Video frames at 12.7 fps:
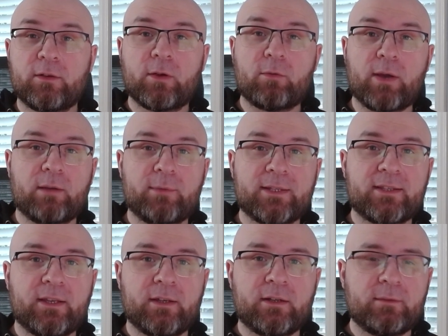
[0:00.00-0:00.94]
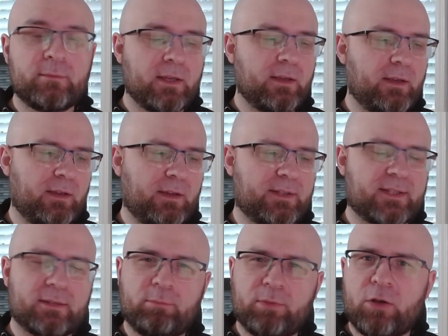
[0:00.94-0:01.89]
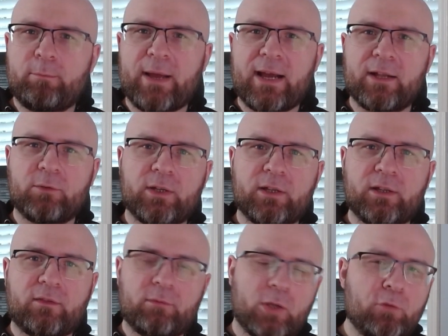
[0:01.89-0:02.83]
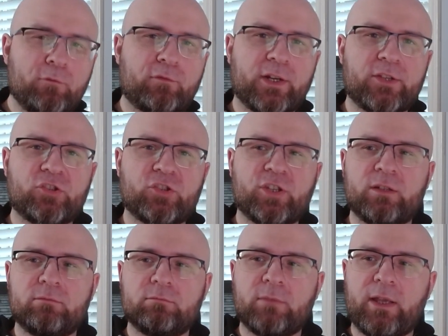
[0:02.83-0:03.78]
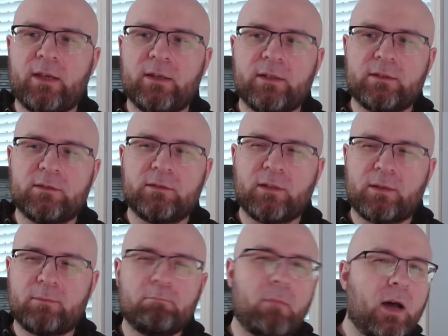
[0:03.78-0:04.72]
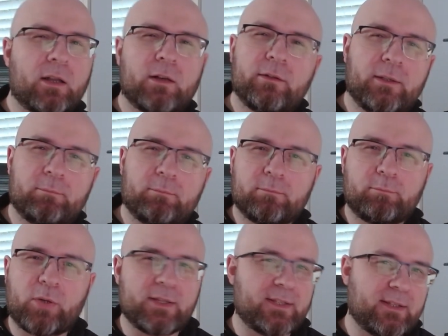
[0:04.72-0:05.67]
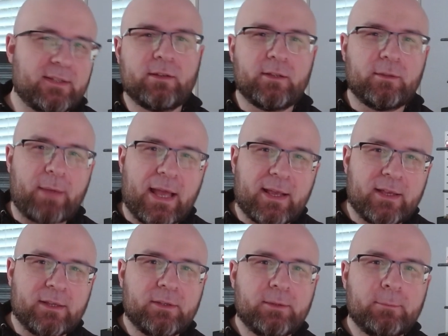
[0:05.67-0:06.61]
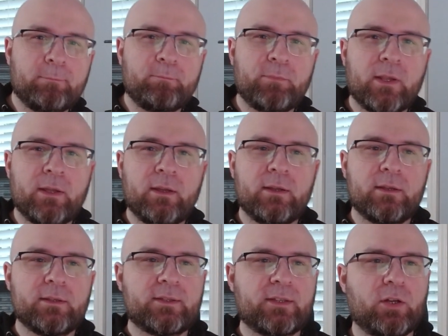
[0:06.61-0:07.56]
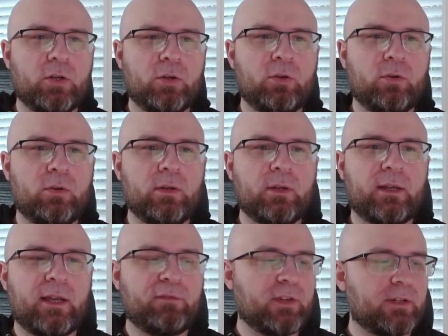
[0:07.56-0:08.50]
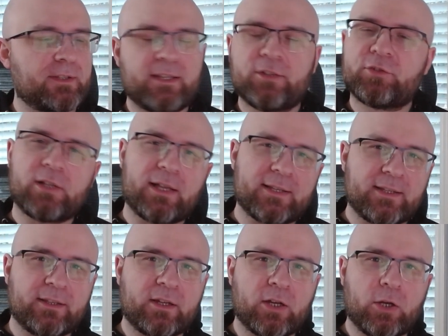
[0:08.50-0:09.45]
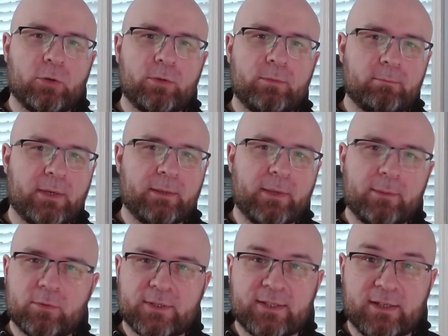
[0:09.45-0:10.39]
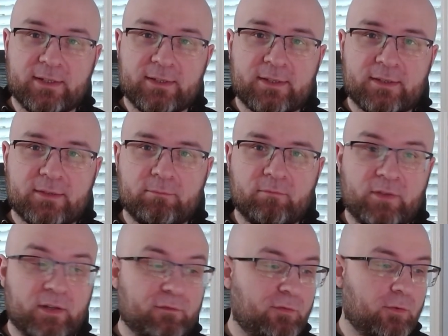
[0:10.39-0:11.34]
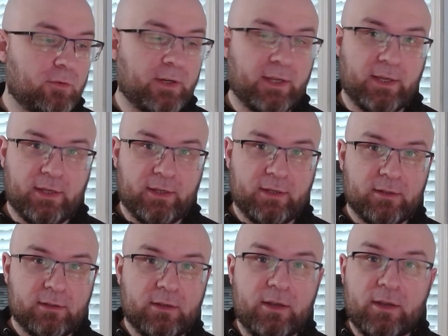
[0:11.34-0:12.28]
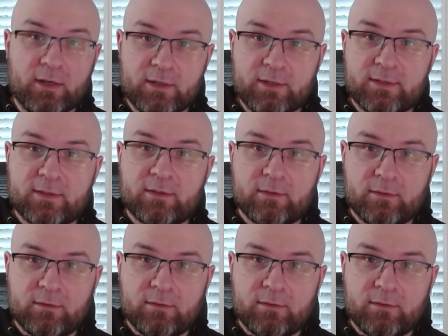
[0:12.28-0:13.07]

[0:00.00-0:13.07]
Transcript: the requirements here, it's low bandwidth, low friction, and like moderate processing on the back end. So I figured centralizing the code might make more sense. Therefore, a Nuxt